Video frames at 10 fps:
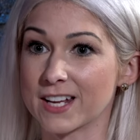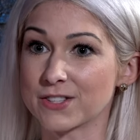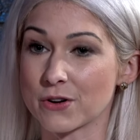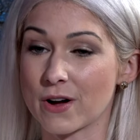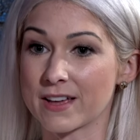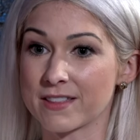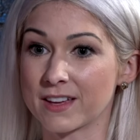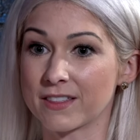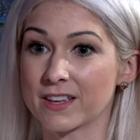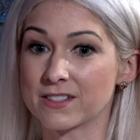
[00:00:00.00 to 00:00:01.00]
And so I
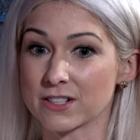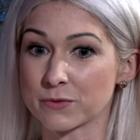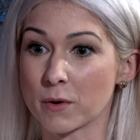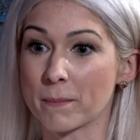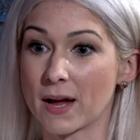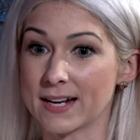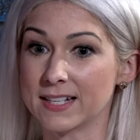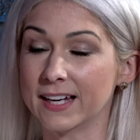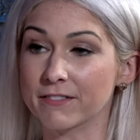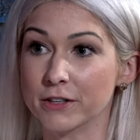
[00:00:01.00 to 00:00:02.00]
think that just
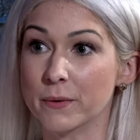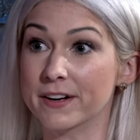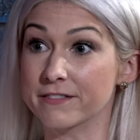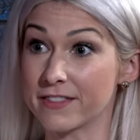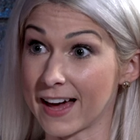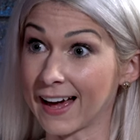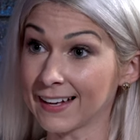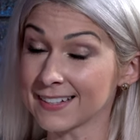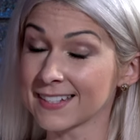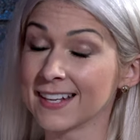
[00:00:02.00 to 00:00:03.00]
reminding everyone of
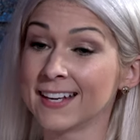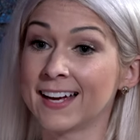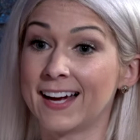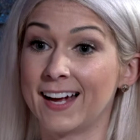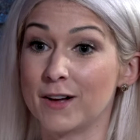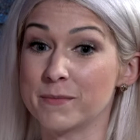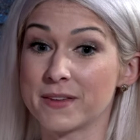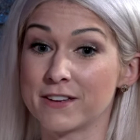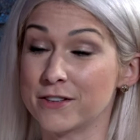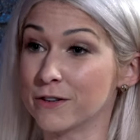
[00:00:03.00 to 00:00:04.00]
that,
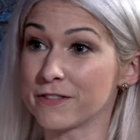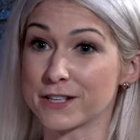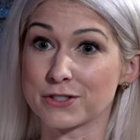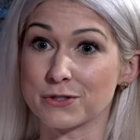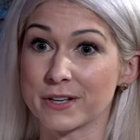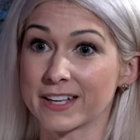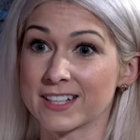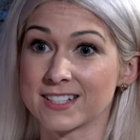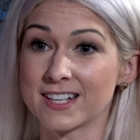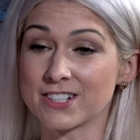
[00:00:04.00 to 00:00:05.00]
you know, if things do get
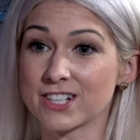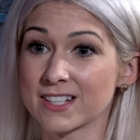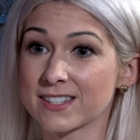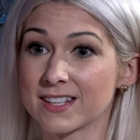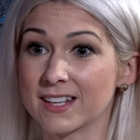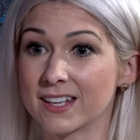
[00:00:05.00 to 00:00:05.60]
contentious,